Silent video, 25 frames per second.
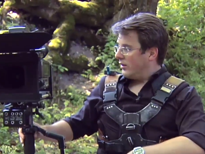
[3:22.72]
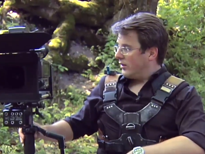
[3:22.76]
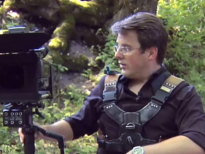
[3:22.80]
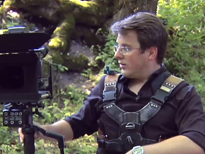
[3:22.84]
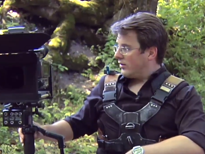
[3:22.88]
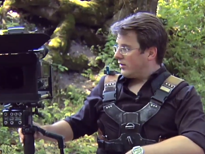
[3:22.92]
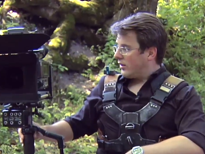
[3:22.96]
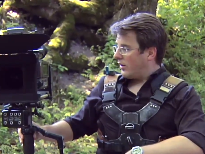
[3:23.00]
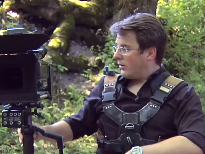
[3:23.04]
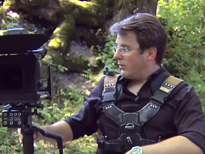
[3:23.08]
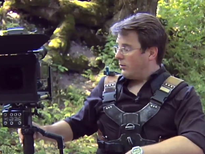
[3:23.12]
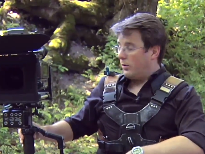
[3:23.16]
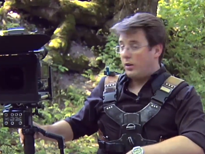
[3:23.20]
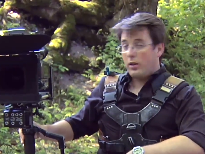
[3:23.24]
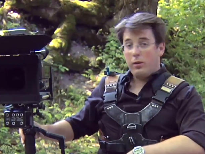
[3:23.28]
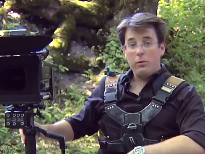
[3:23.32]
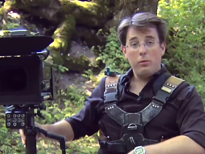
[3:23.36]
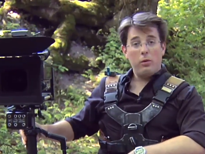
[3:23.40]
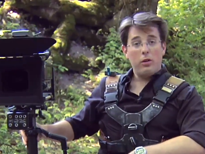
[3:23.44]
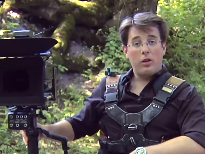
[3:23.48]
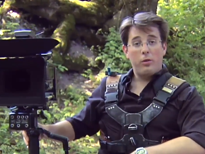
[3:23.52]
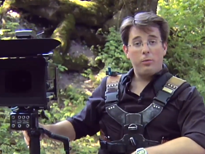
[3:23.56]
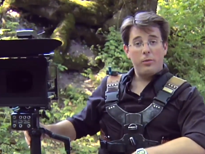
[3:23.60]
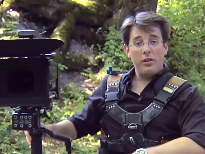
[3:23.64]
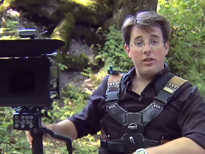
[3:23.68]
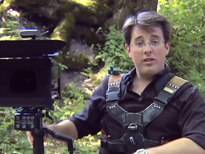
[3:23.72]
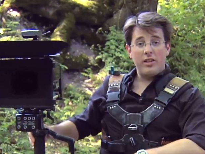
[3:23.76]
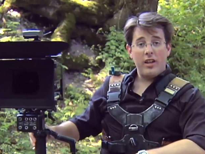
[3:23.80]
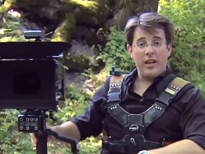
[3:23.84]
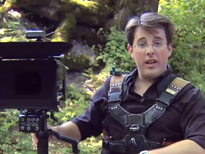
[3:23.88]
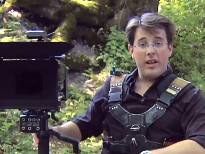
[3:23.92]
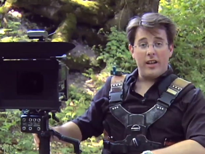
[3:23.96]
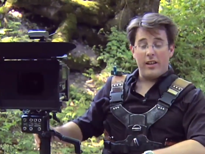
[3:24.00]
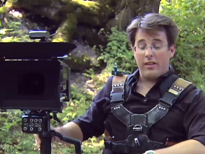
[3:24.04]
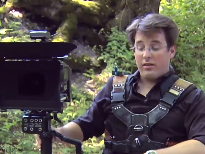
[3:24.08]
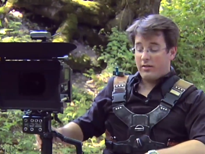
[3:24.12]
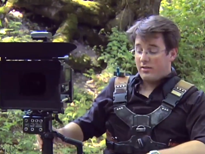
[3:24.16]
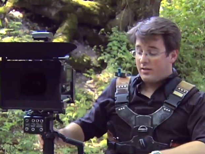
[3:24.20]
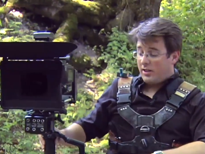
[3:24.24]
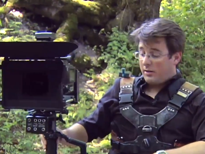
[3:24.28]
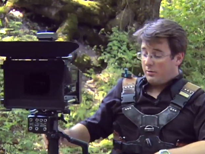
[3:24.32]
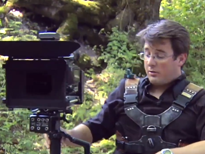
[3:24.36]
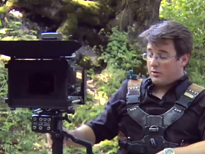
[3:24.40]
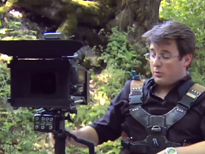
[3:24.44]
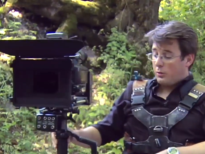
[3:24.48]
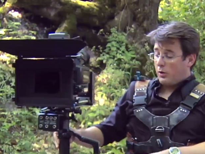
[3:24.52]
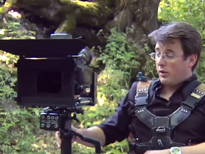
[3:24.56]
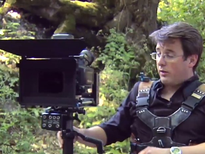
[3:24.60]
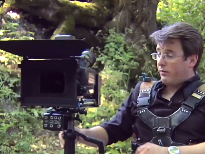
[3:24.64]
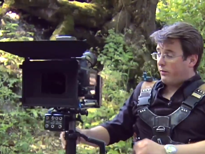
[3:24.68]
So what can we say? It seems
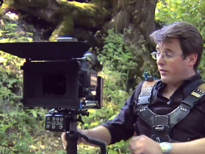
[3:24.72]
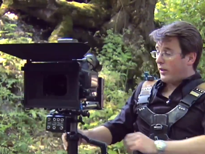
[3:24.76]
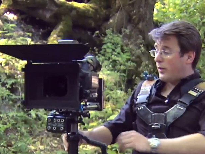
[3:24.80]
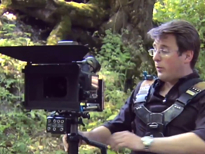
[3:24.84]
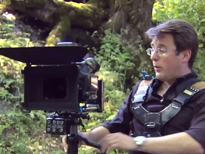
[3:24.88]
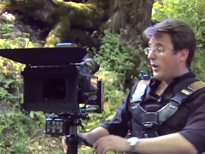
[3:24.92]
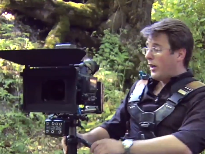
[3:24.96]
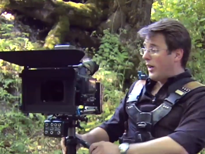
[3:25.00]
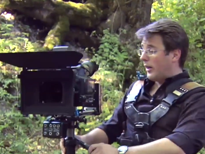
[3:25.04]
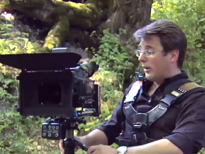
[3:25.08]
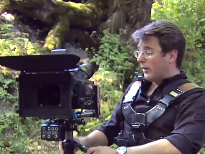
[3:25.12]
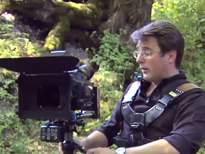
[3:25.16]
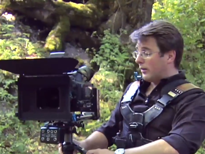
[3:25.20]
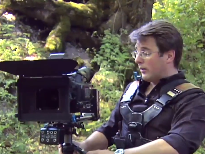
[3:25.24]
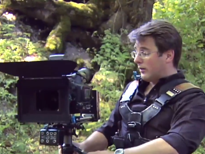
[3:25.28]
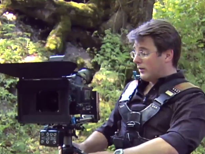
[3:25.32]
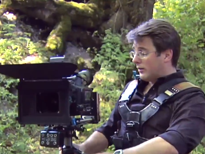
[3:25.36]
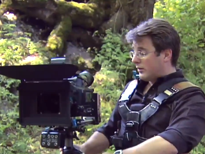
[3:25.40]
to work very well.